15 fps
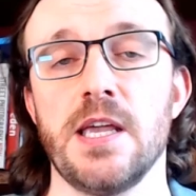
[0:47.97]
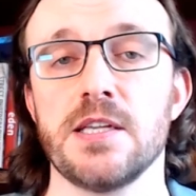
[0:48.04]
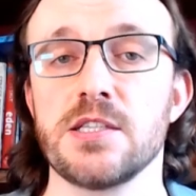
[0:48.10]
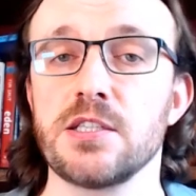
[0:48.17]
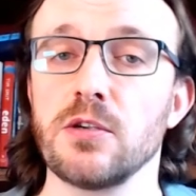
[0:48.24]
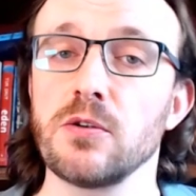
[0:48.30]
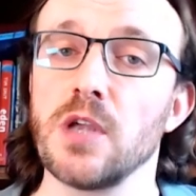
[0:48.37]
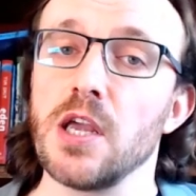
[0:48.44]

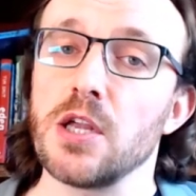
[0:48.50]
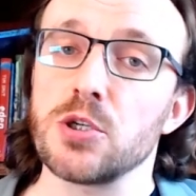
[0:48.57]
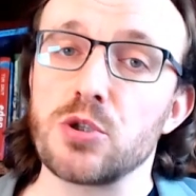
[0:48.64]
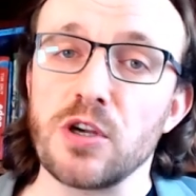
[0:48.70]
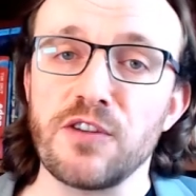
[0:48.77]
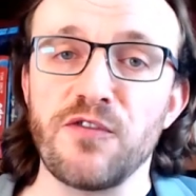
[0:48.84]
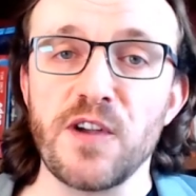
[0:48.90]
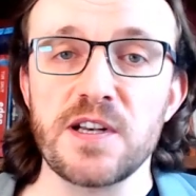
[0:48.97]
So
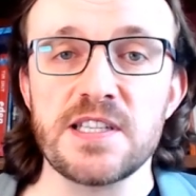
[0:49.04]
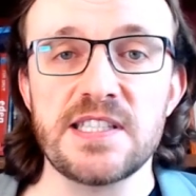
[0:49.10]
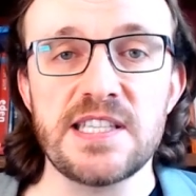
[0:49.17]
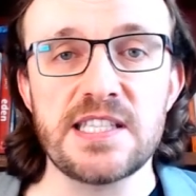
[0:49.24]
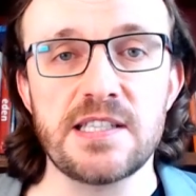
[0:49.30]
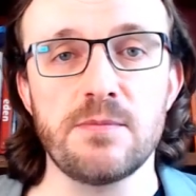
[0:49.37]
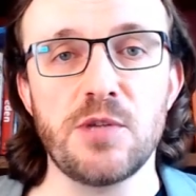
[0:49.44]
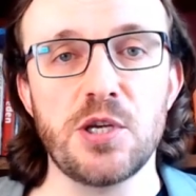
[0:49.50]
try to find a
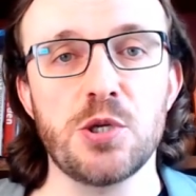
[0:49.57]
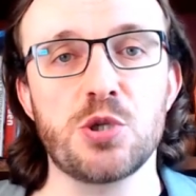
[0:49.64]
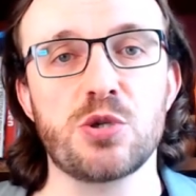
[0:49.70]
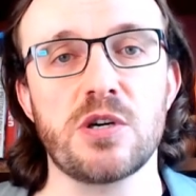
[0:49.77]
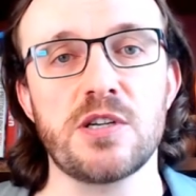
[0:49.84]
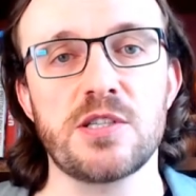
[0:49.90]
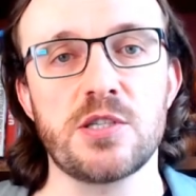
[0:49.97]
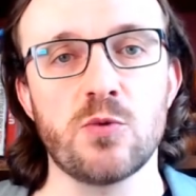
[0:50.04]
system that you
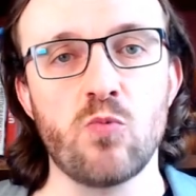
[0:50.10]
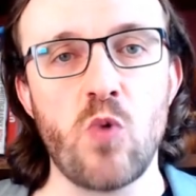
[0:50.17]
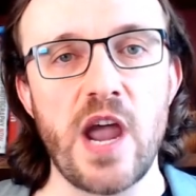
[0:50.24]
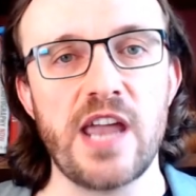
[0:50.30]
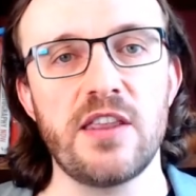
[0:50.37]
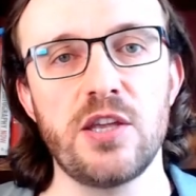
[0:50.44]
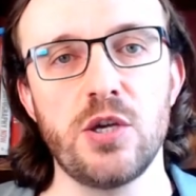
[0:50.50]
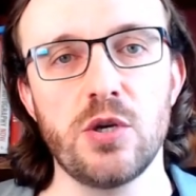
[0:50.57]
trust, a
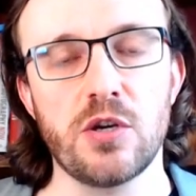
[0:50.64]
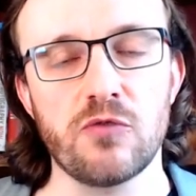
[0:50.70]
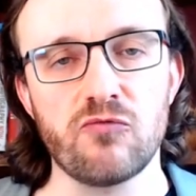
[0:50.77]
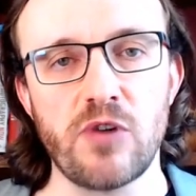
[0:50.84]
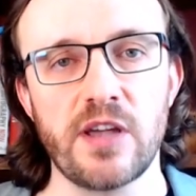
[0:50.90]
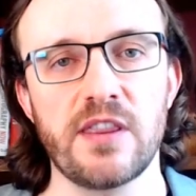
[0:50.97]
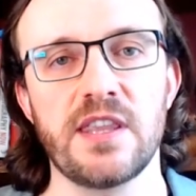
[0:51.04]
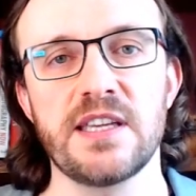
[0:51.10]
way that you can
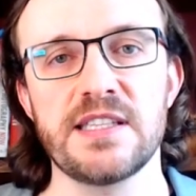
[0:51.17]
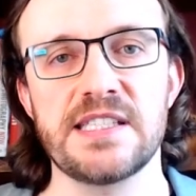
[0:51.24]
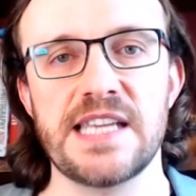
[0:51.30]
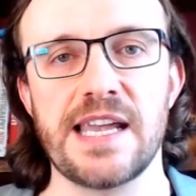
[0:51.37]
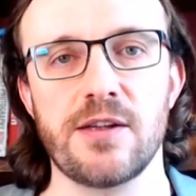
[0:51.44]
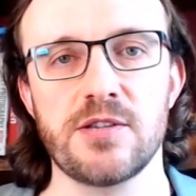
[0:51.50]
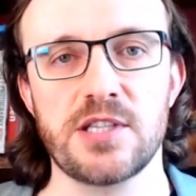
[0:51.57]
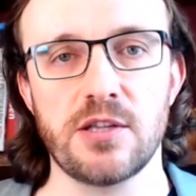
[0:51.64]
write things
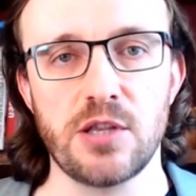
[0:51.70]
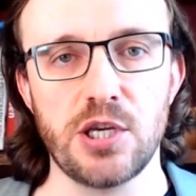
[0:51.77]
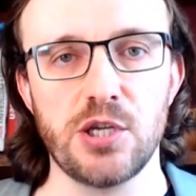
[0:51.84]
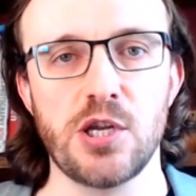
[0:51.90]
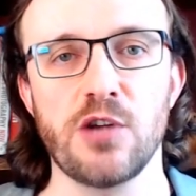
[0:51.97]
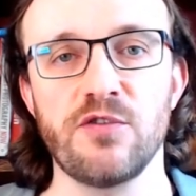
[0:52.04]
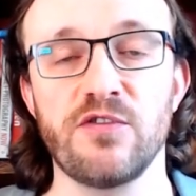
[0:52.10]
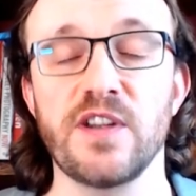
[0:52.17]
down so that you
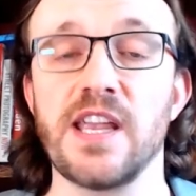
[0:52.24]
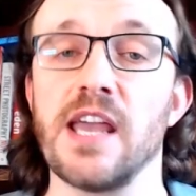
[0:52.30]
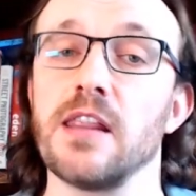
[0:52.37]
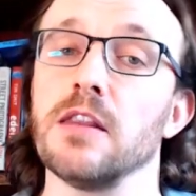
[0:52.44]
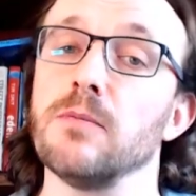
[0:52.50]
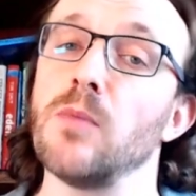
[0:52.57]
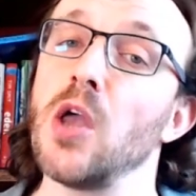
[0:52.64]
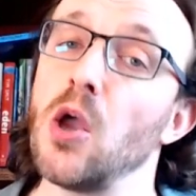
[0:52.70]
don't
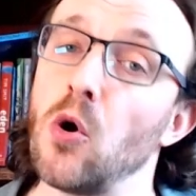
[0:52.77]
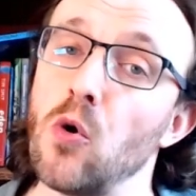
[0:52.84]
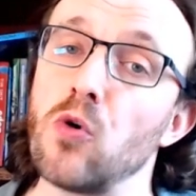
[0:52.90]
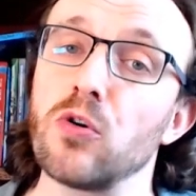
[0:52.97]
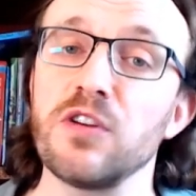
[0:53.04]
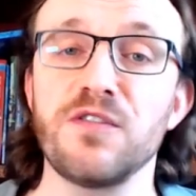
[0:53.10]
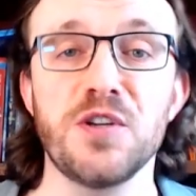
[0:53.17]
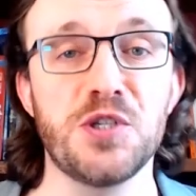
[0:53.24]
forget them.
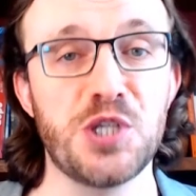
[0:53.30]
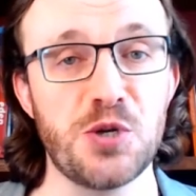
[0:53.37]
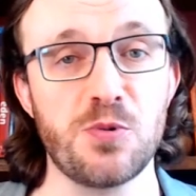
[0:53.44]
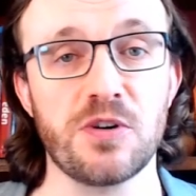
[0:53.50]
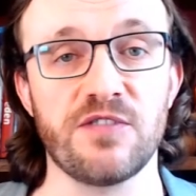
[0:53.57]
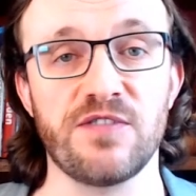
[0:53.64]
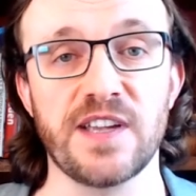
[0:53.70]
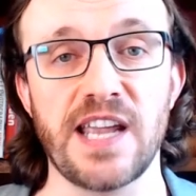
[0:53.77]
Or if you do
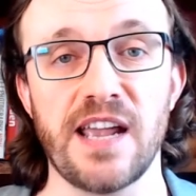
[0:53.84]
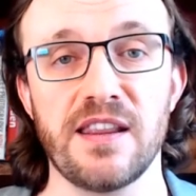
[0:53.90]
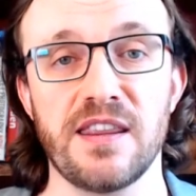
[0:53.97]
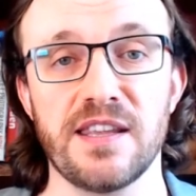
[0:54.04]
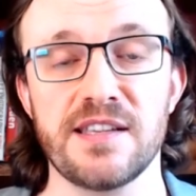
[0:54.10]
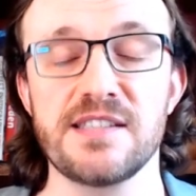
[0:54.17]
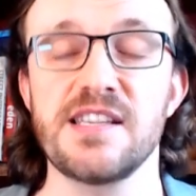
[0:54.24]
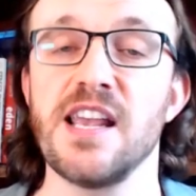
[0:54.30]
want to forget
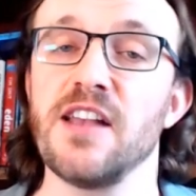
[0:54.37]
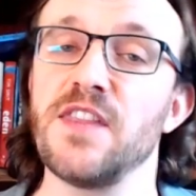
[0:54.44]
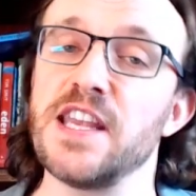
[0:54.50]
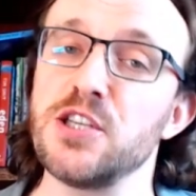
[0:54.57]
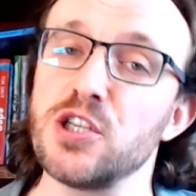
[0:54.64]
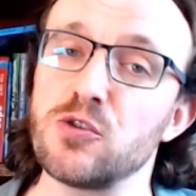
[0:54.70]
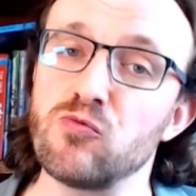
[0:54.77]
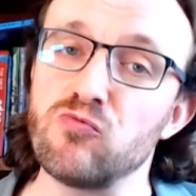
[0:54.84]
things,
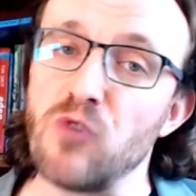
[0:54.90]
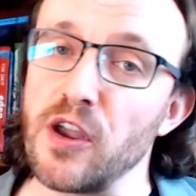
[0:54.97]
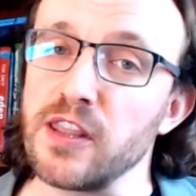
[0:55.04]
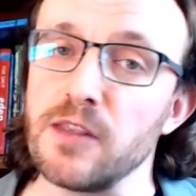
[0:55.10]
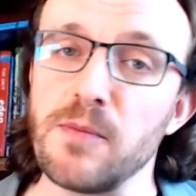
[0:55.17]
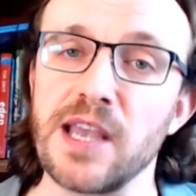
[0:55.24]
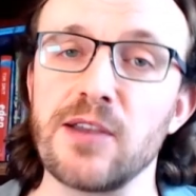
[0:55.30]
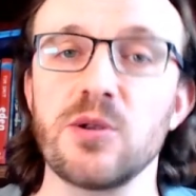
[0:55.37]
then just
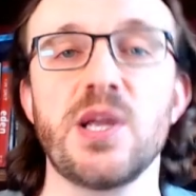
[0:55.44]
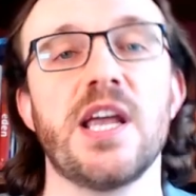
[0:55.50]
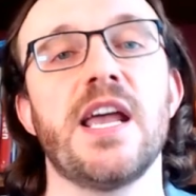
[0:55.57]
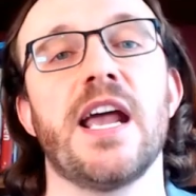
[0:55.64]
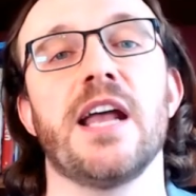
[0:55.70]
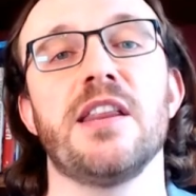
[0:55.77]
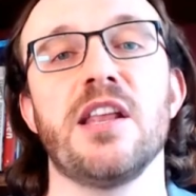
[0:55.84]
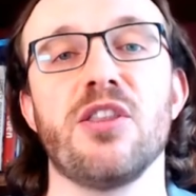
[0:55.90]
write them out
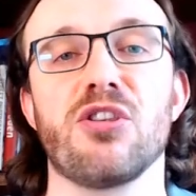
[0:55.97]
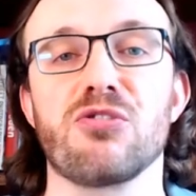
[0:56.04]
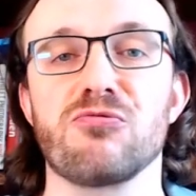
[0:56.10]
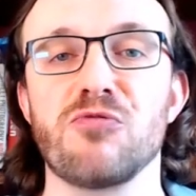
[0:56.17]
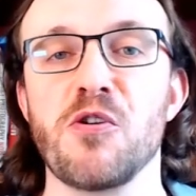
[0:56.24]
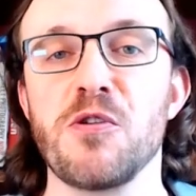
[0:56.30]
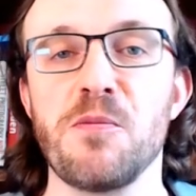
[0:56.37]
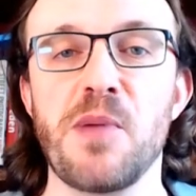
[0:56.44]
and then
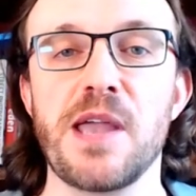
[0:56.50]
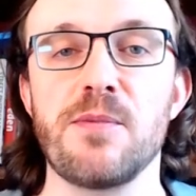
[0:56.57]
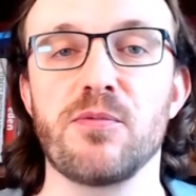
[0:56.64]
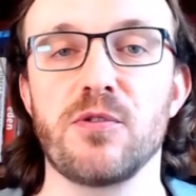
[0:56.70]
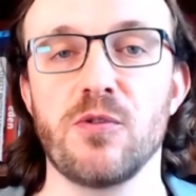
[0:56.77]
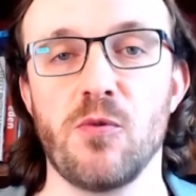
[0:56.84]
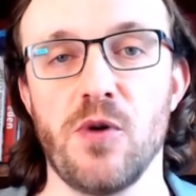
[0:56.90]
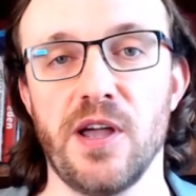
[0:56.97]
throw the
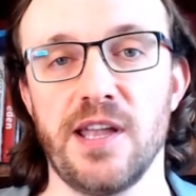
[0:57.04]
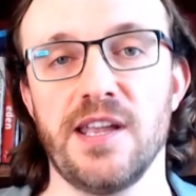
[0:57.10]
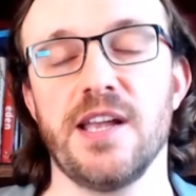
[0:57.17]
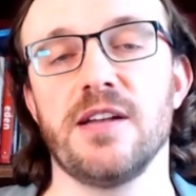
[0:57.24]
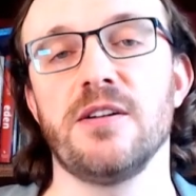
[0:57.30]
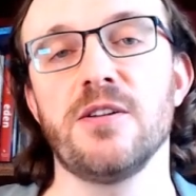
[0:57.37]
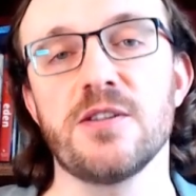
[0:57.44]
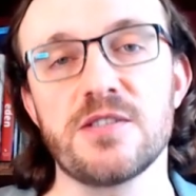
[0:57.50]
paper away.
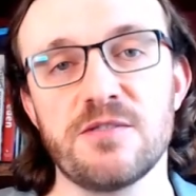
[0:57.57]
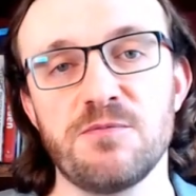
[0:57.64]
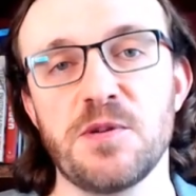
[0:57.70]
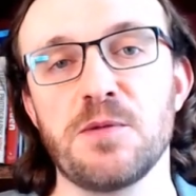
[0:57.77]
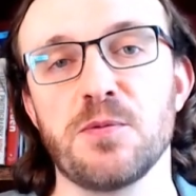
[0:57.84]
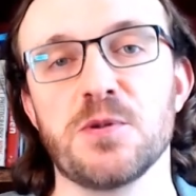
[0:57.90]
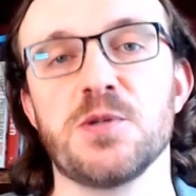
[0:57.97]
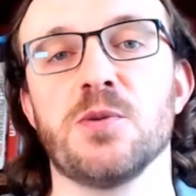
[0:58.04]
Lots of
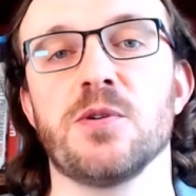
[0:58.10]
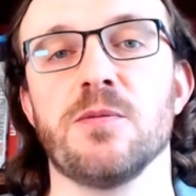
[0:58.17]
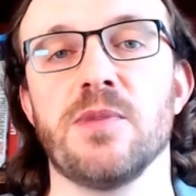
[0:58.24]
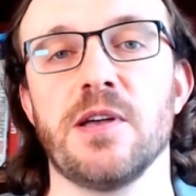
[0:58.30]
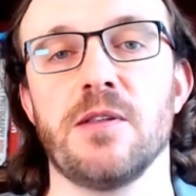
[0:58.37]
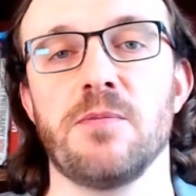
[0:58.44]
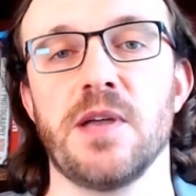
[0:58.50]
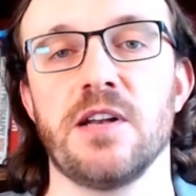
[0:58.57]
people talk
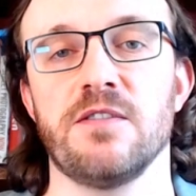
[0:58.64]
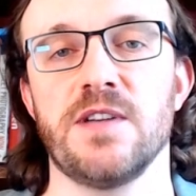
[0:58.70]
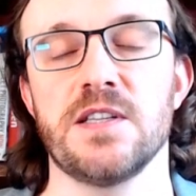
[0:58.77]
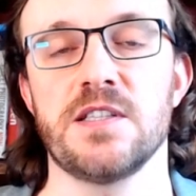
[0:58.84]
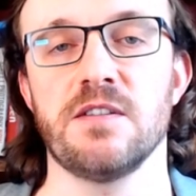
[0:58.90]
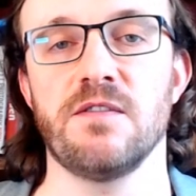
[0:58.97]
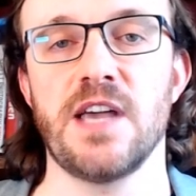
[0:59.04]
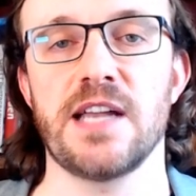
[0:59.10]
about the
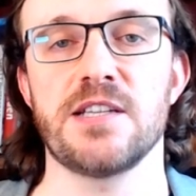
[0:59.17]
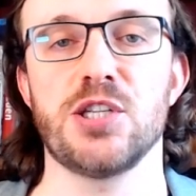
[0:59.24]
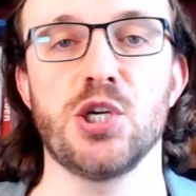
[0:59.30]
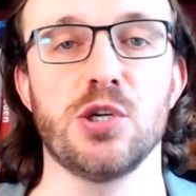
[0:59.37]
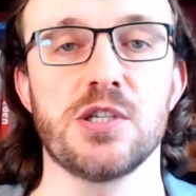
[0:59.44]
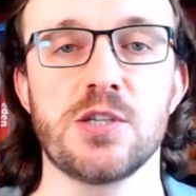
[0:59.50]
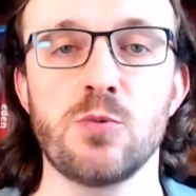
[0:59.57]
benefits of that too.